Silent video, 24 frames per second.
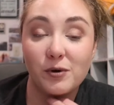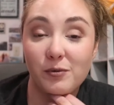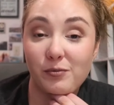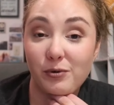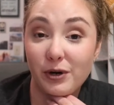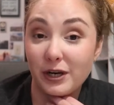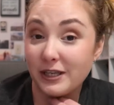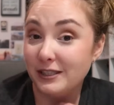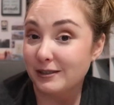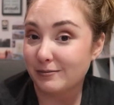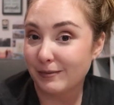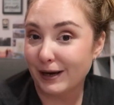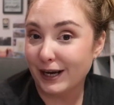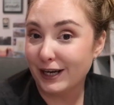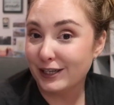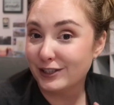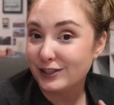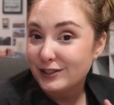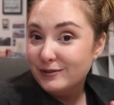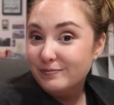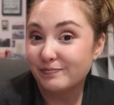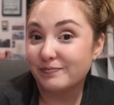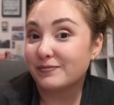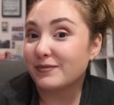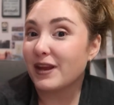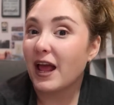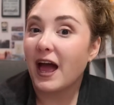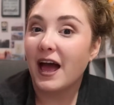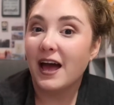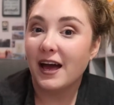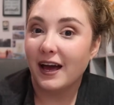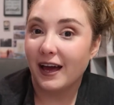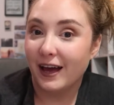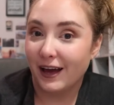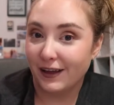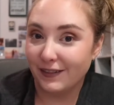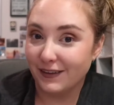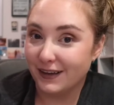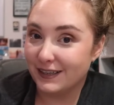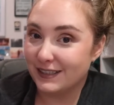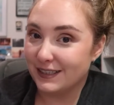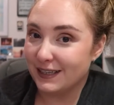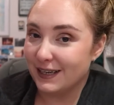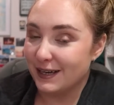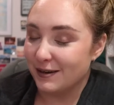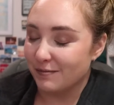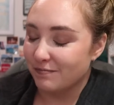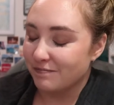will price match. And they
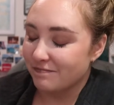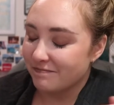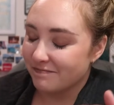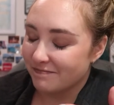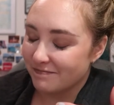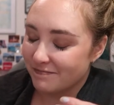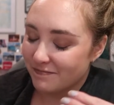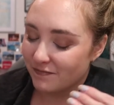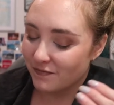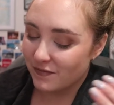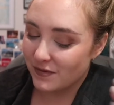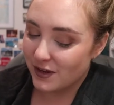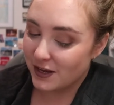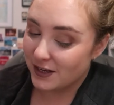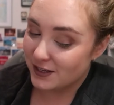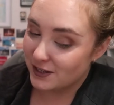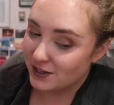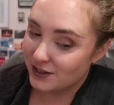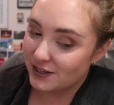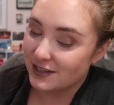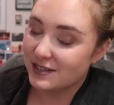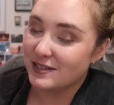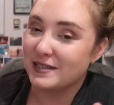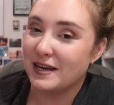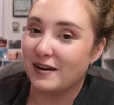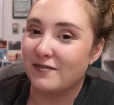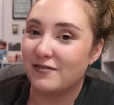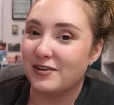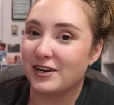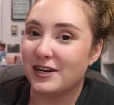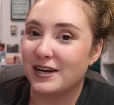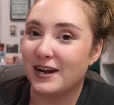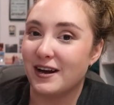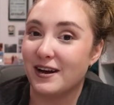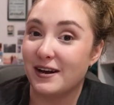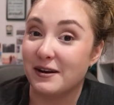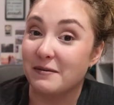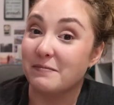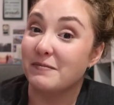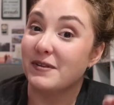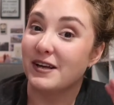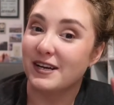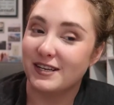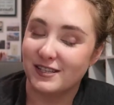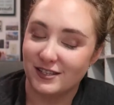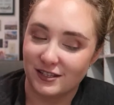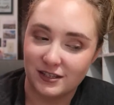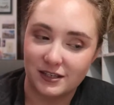did. six seventy-nine.
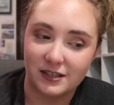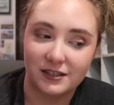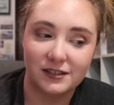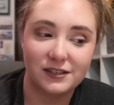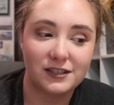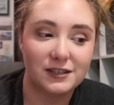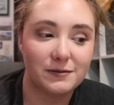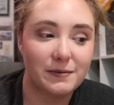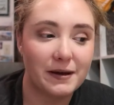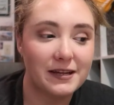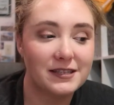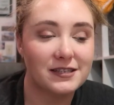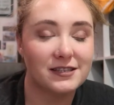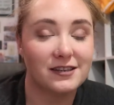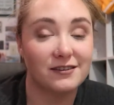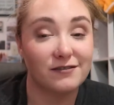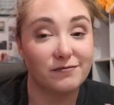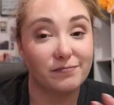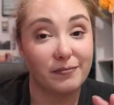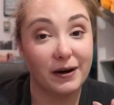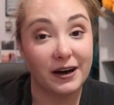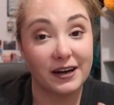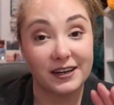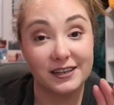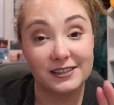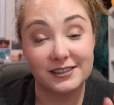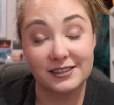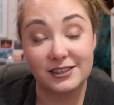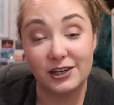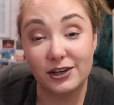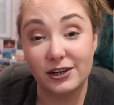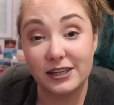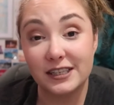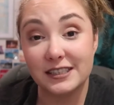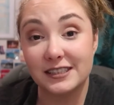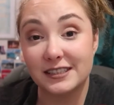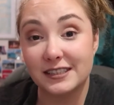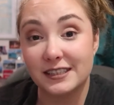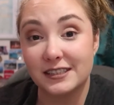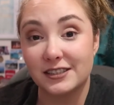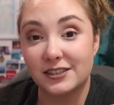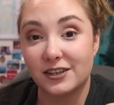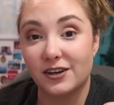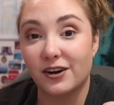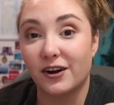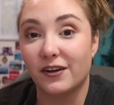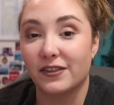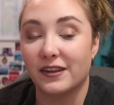Still expensive, but considering it's
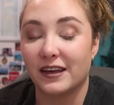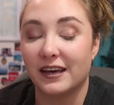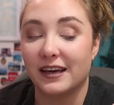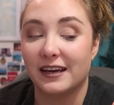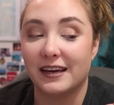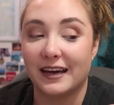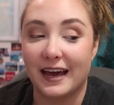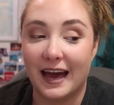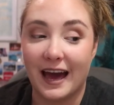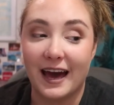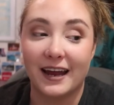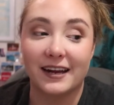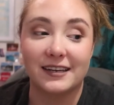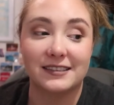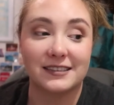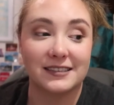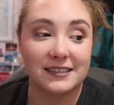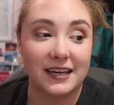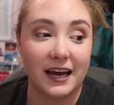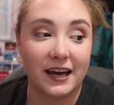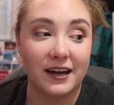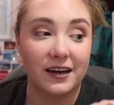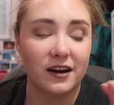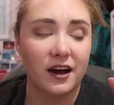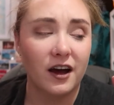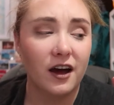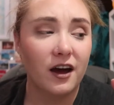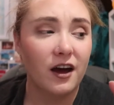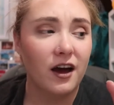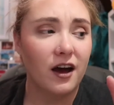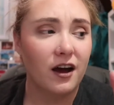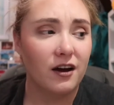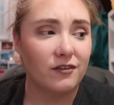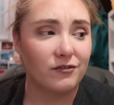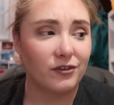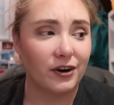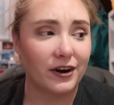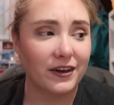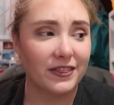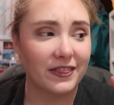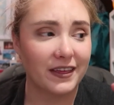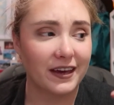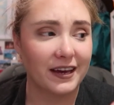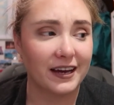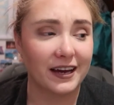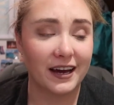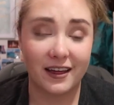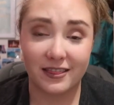listed on the Canon site for, I
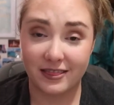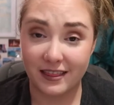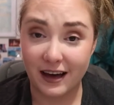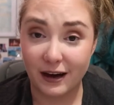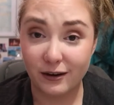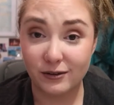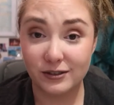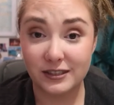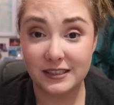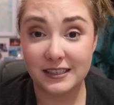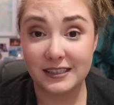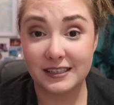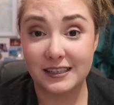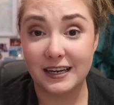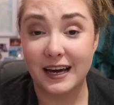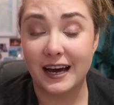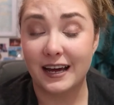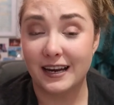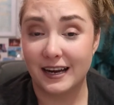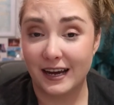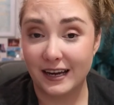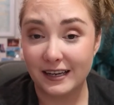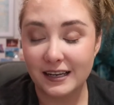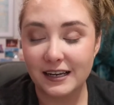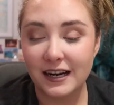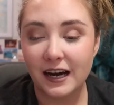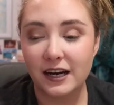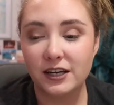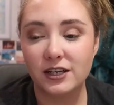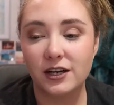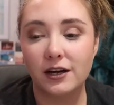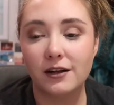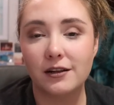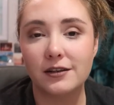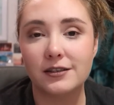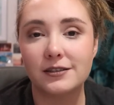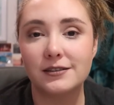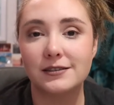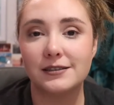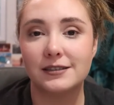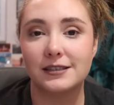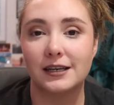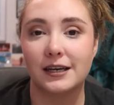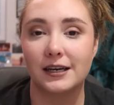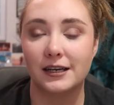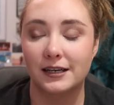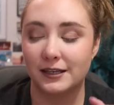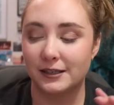think, one thousand ninety-nine
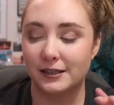dollars,